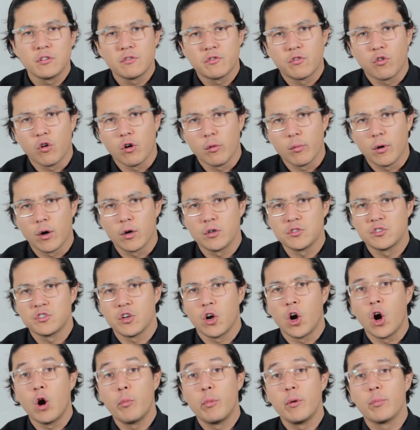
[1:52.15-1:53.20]
and
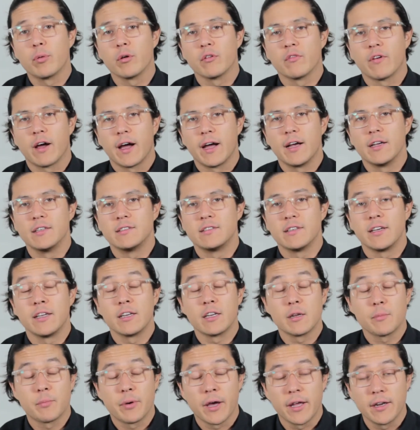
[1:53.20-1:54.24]
foremost, OB provides
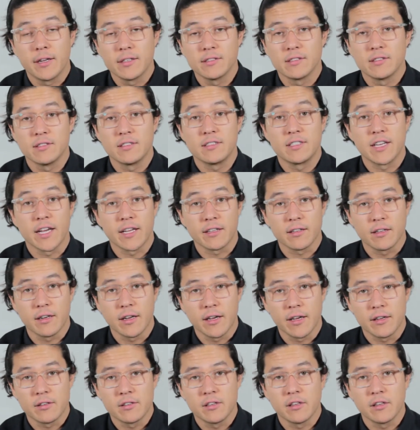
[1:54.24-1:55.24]
independence and dignity